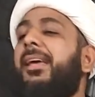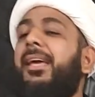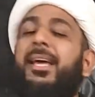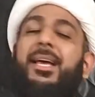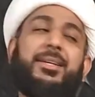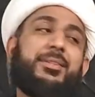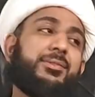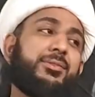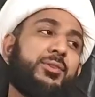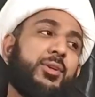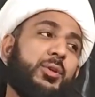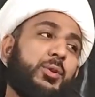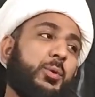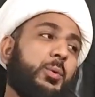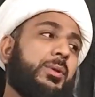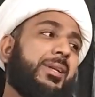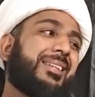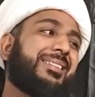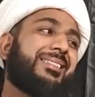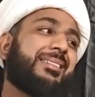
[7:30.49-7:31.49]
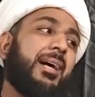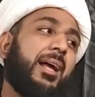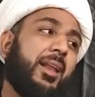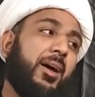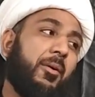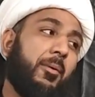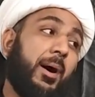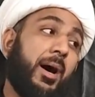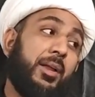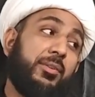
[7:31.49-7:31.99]
is to do the
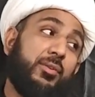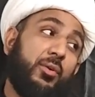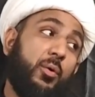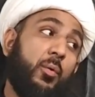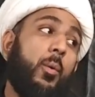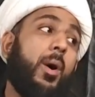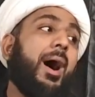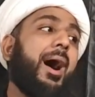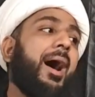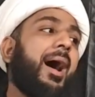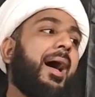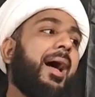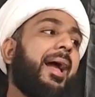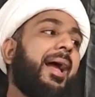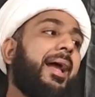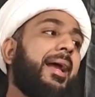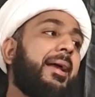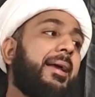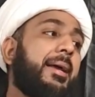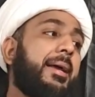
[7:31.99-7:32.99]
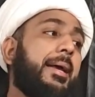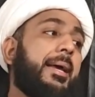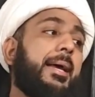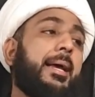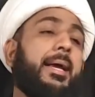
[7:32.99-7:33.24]
salawat. Why?